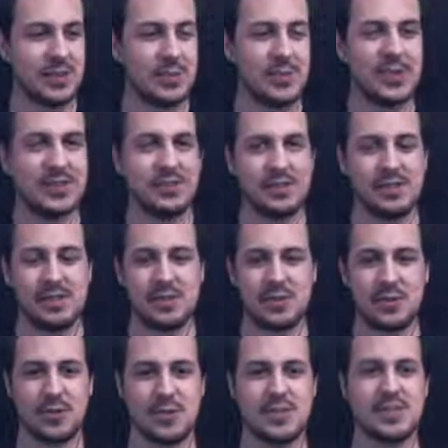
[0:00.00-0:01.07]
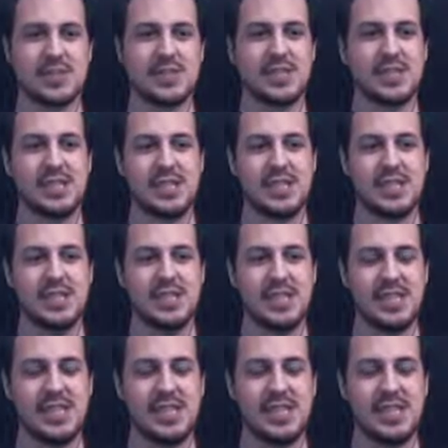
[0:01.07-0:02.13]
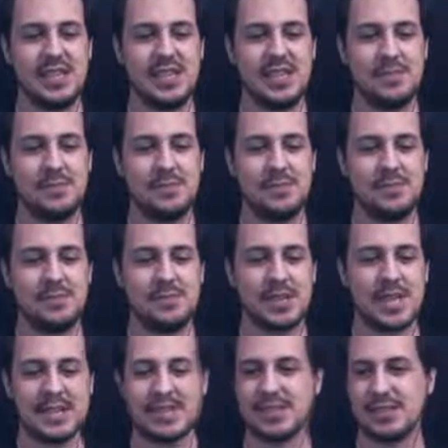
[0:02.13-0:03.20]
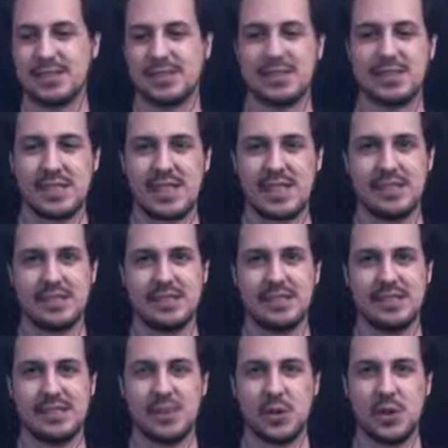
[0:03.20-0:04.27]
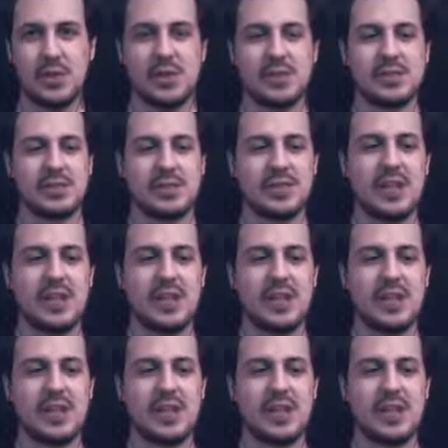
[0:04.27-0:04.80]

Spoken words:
but of course, the Caecilius and them are able to